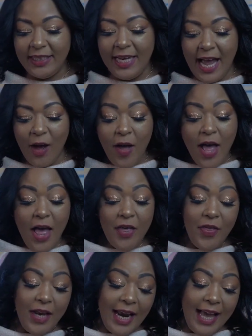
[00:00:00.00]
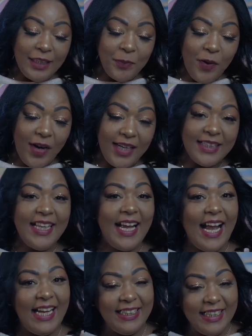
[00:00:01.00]
Now, the last product
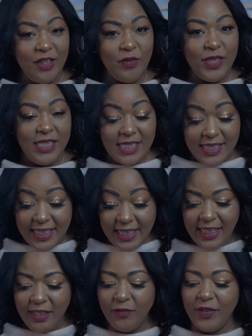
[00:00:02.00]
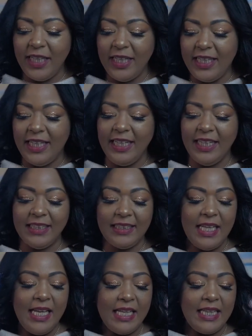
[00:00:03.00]
that I did receive, it
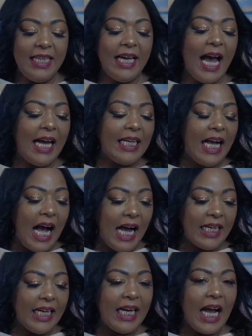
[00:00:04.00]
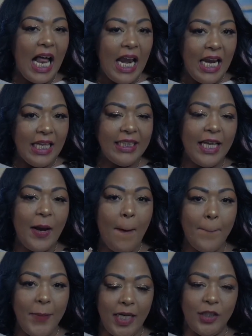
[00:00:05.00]
is the iconic London
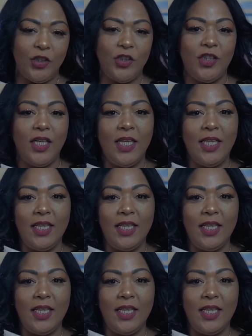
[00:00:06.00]
blush.